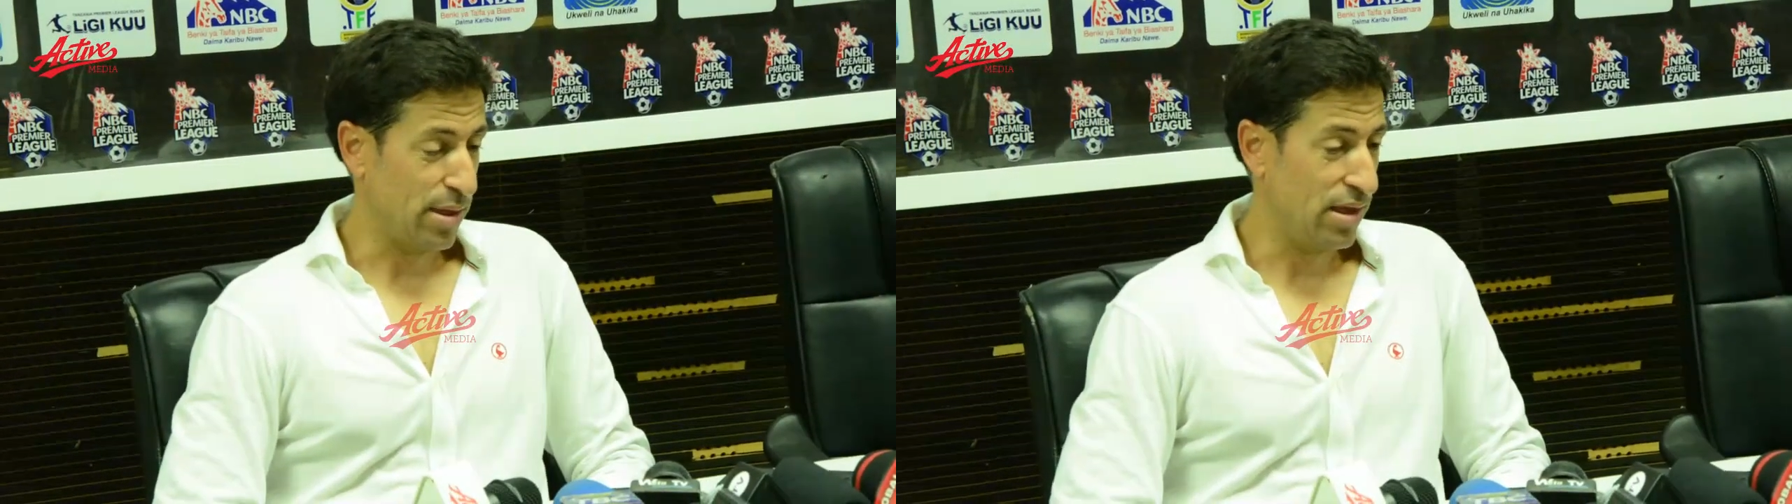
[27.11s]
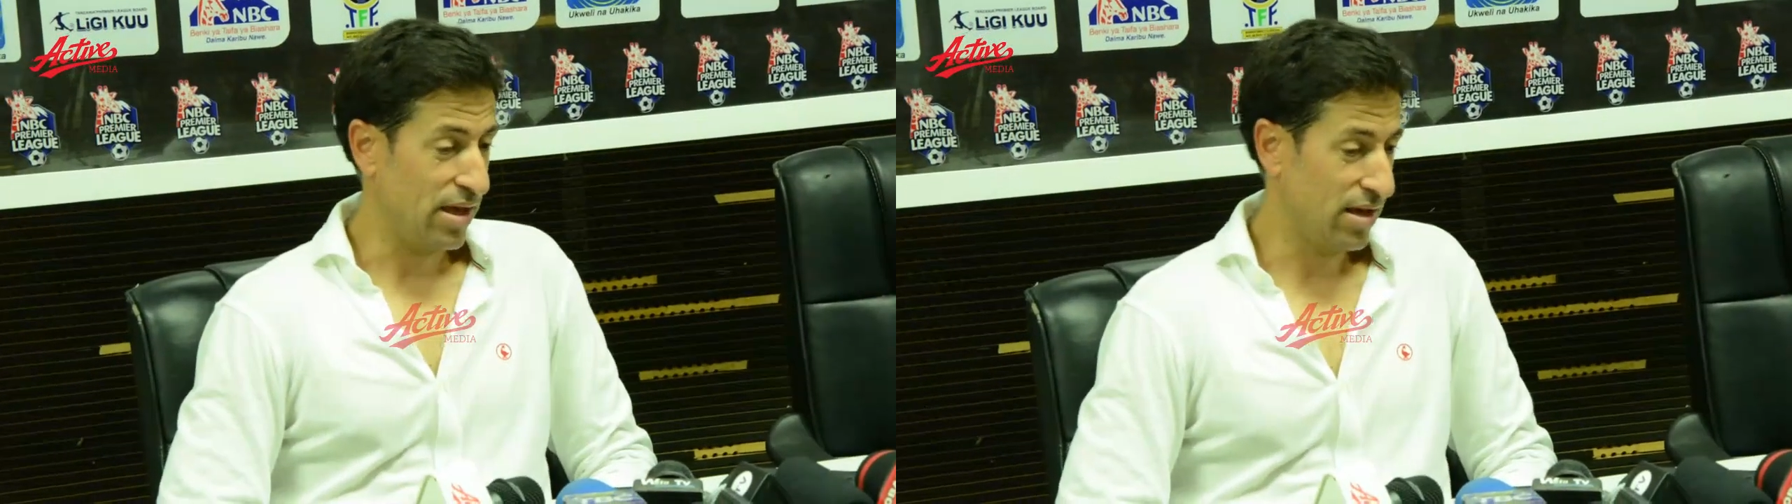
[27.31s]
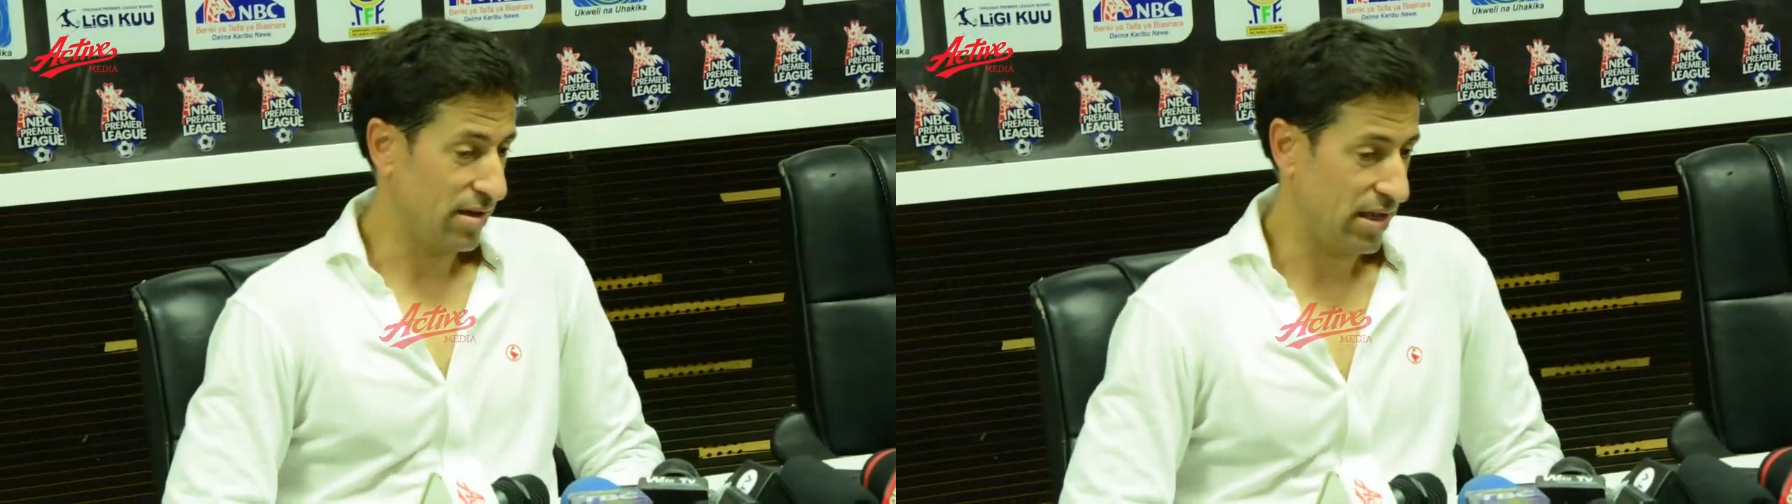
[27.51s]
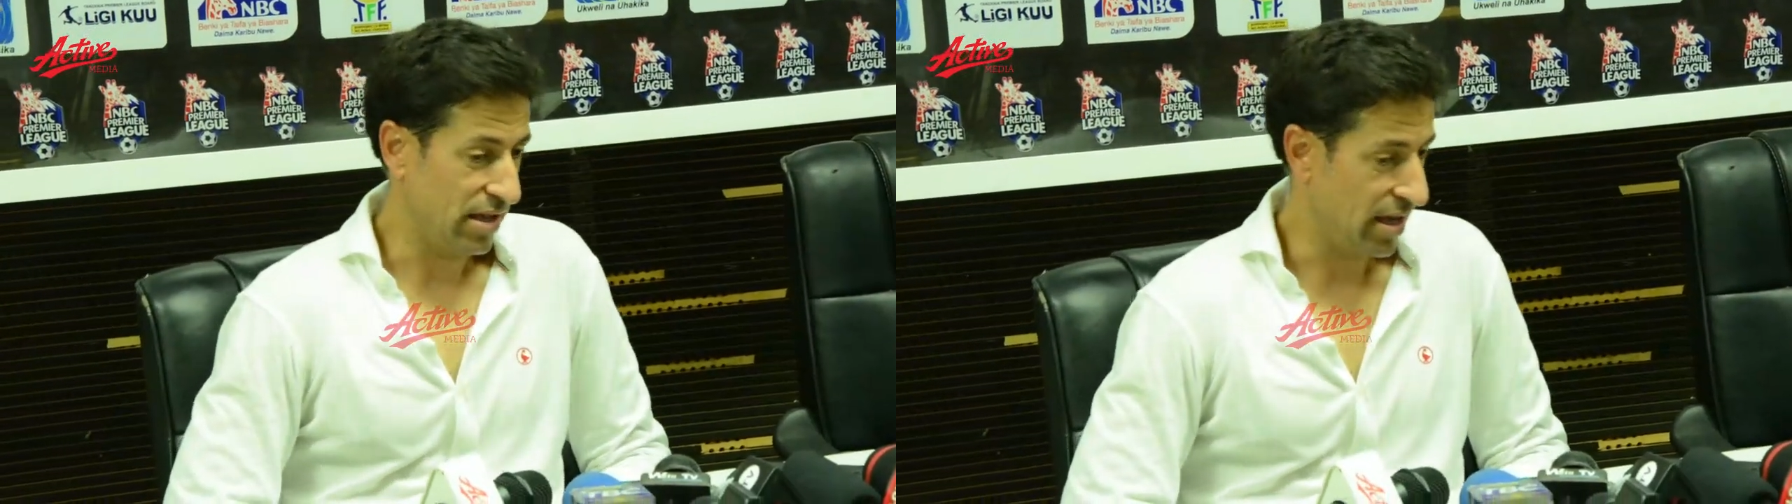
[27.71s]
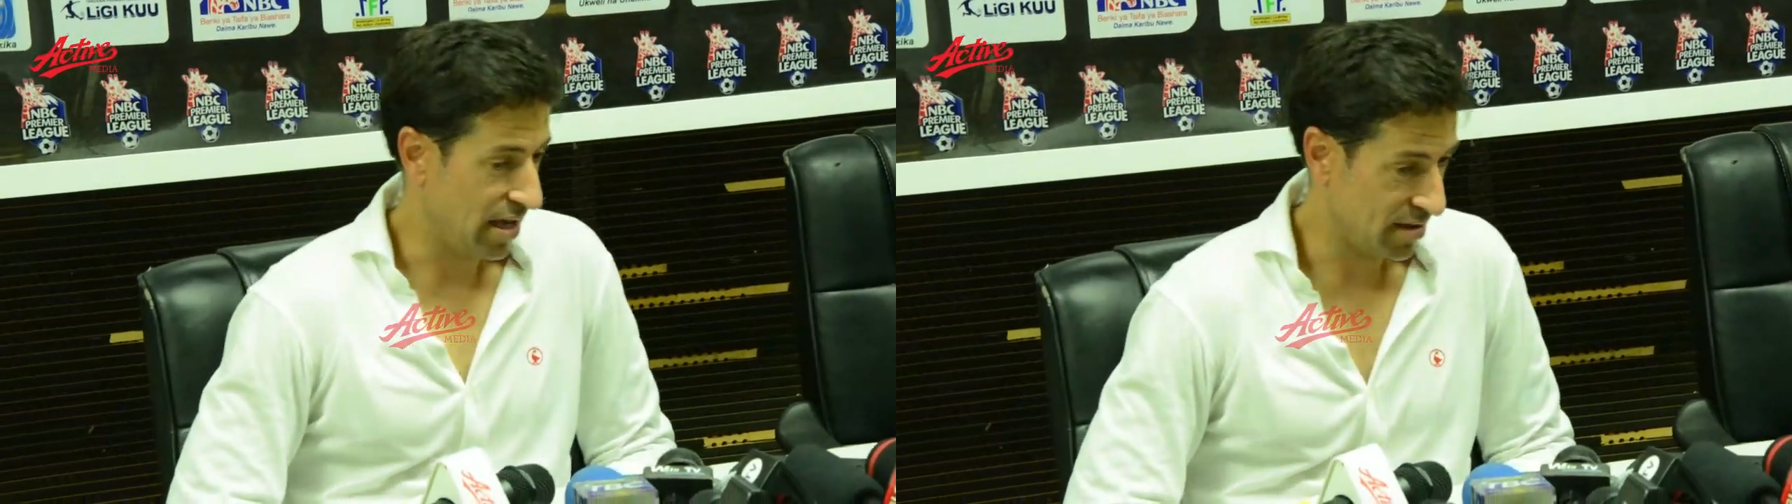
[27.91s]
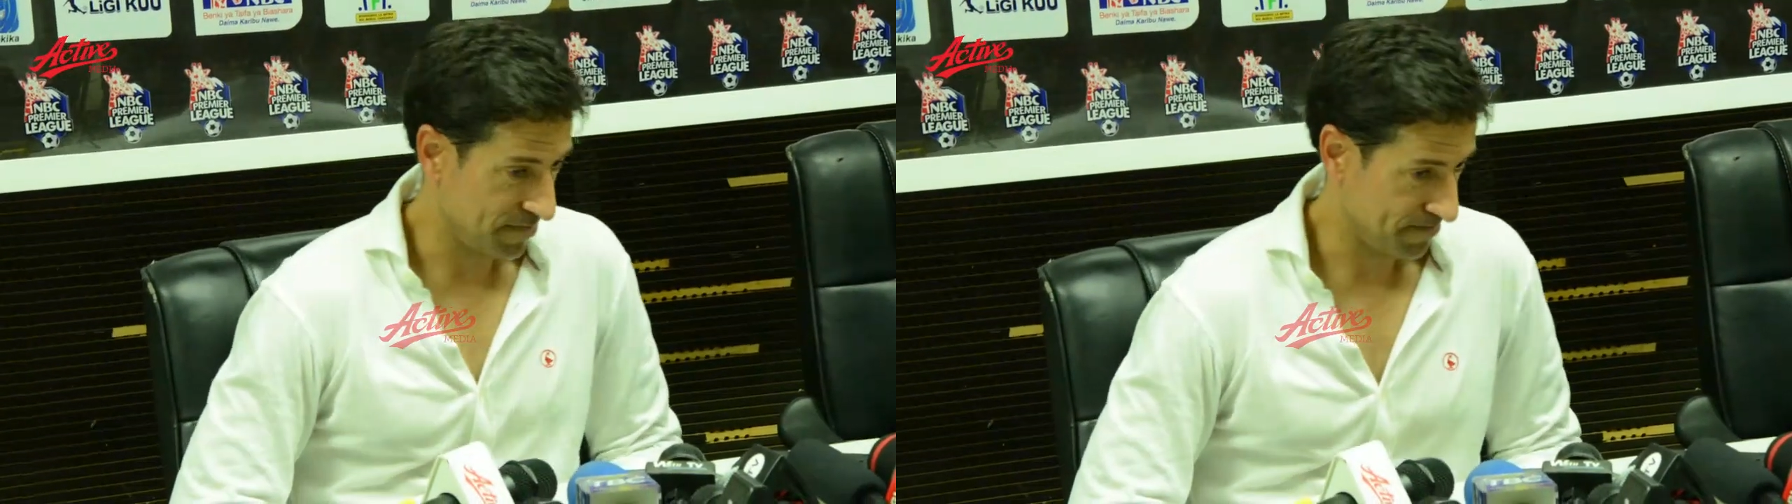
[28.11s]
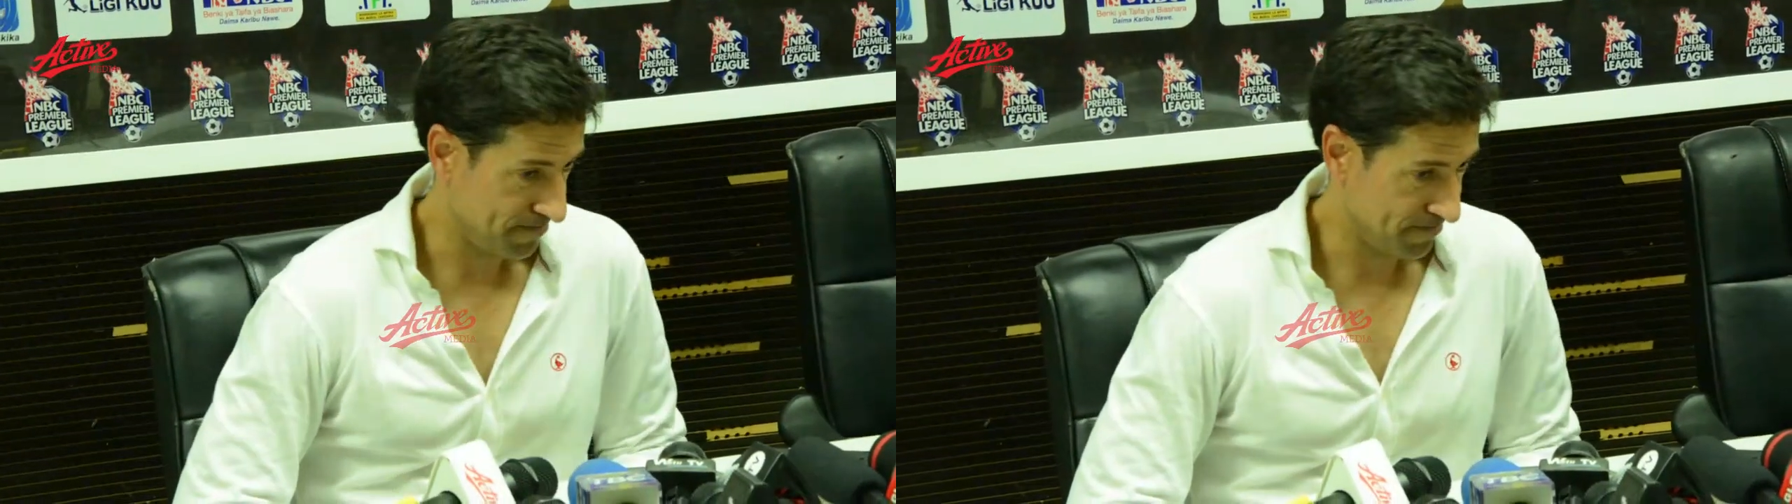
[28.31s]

think in the end,